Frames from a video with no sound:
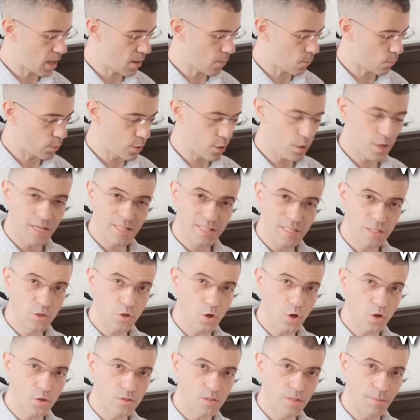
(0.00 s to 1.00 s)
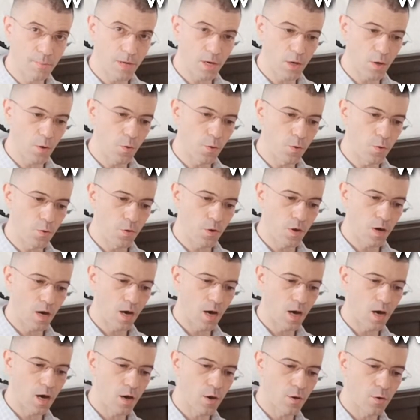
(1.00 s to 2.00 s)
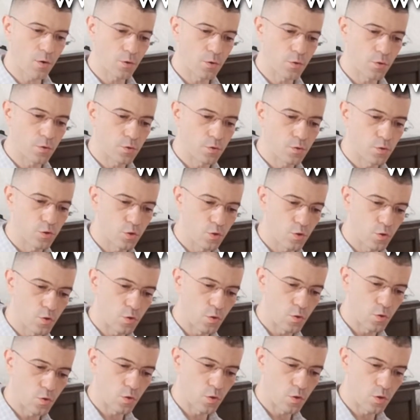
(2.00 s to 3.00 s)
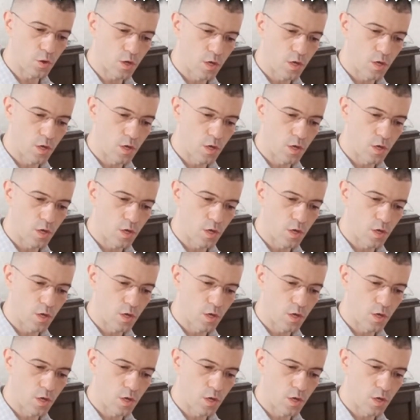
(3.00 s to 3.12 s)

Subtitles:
We already talked about how to